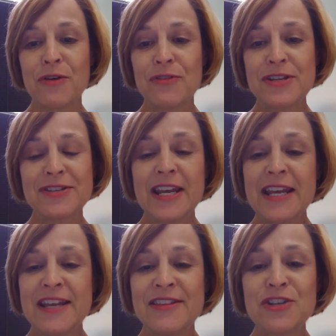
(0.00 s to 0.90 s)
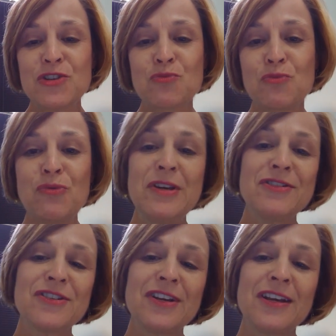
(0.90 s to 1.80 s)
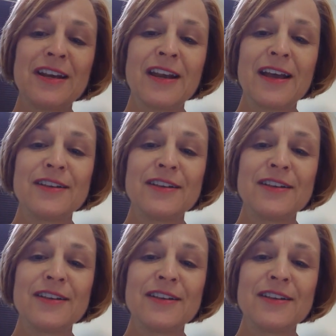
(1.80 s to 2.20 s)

this risen